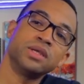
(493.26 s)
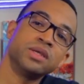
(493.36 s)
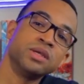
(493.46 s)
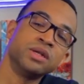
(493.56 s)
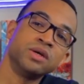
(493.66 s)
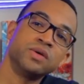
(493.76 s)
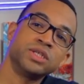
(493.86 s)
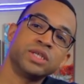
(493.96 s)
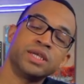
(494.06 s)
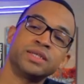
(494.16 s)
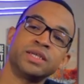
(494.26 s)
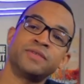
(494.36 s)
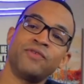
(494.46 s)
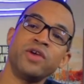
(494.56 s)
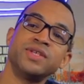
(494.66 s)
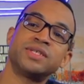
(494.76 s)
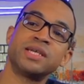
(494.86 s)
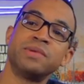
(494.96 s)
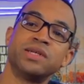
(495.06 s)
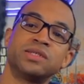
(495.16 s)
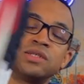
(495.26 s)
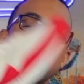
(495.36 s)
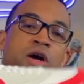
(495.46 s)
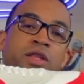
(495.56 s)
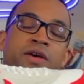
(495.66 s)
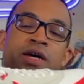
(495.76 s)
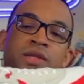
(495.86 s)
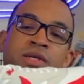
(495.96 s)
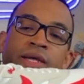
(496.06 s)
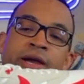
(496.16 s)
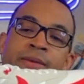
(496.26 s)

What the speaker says: You know, it's very similar to all the other Air